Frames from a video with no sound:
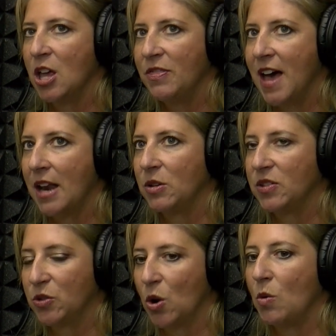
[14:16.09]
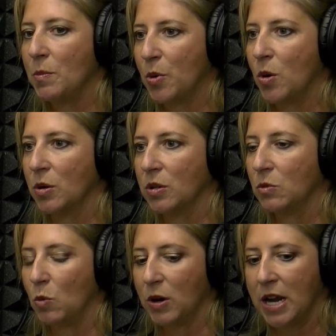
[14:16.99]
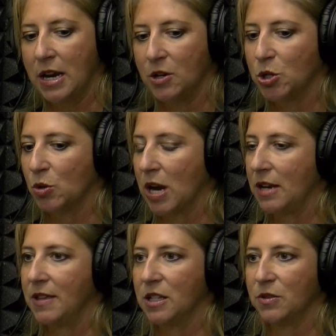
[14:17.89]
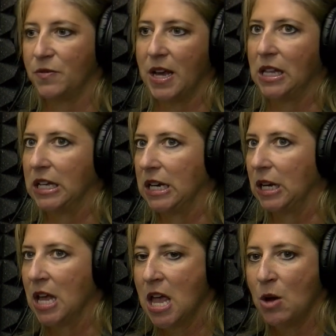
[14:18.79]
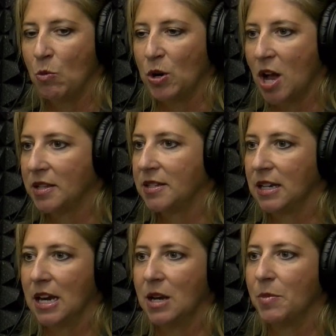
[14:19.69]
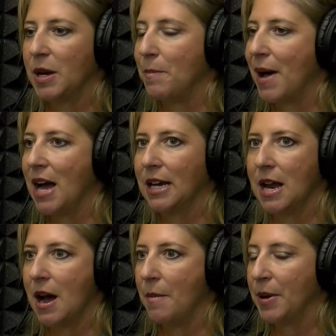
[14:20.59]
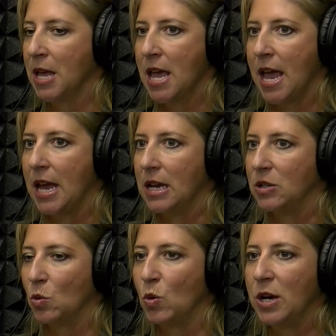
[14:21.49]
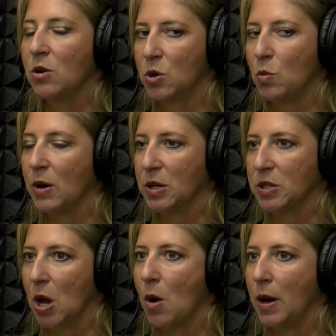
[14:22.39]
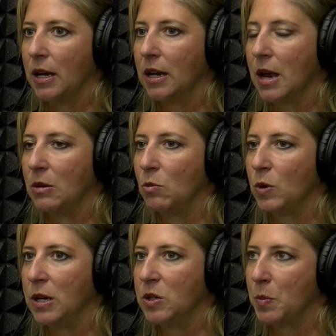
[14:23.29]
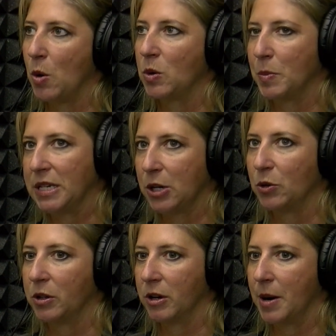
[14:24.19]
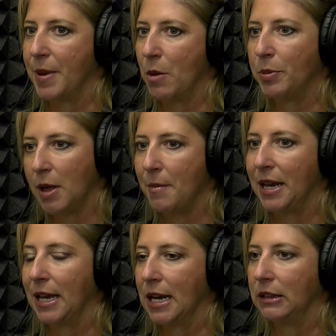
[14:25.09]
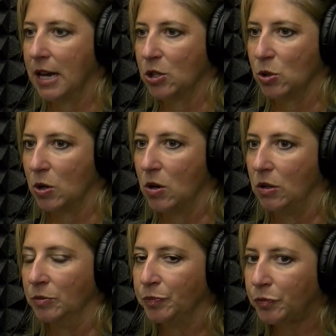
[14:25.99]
that is so important. We're in a trade that's failing. We're not seeing anybody back it up, and we don't know where it's going. And we spoke particularly about plumbing and electrical.